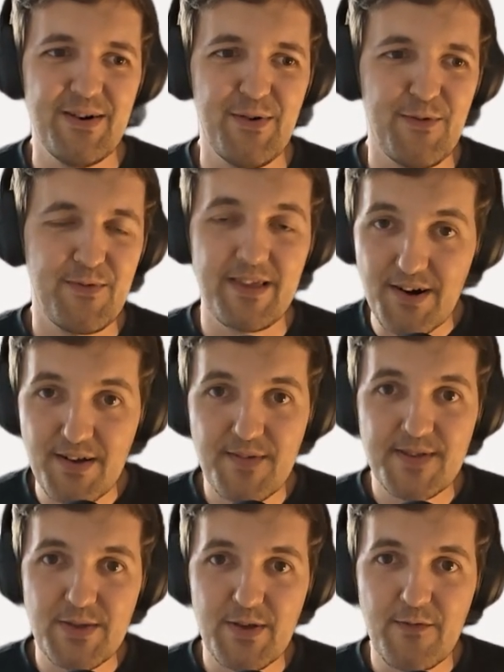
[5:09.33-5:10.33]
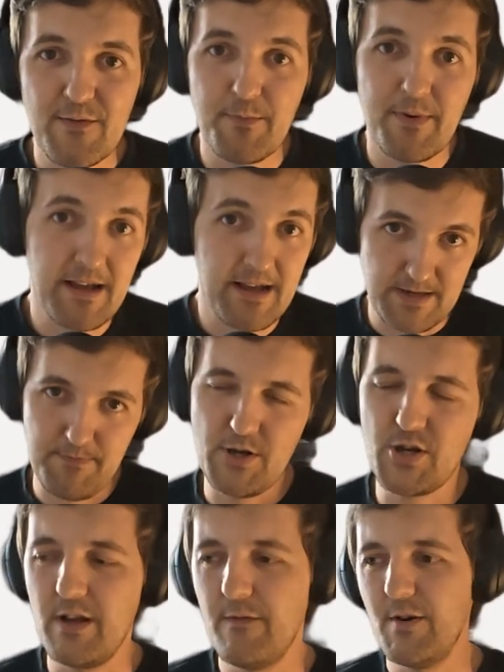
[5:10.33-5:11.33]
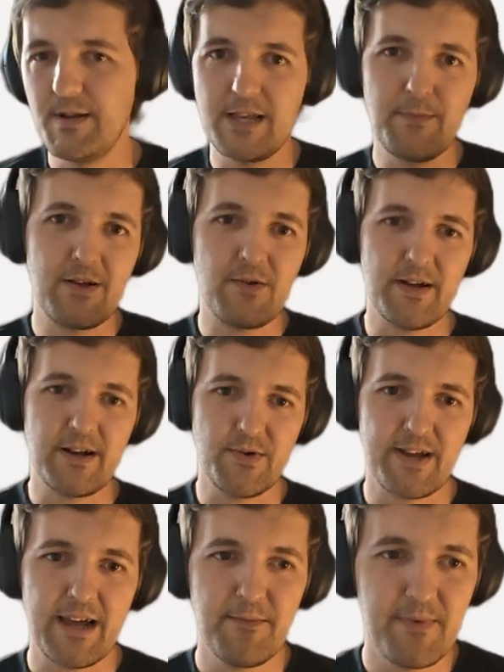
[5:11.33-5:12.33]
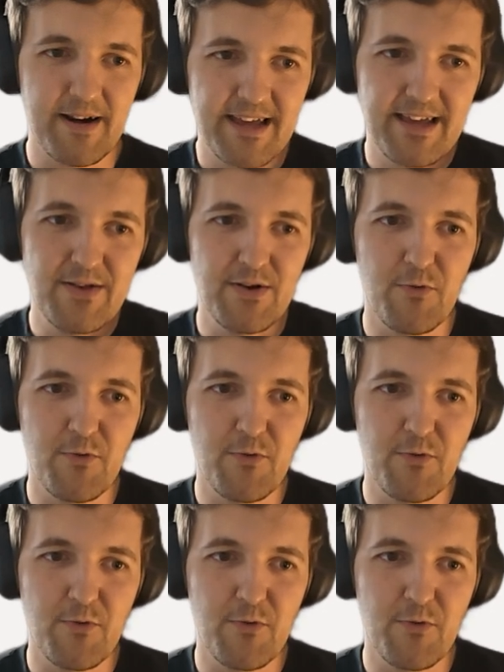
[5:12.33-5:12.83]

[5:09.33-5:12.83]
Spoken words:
tariffs that you have to pay, especially if you're a semiconductor company,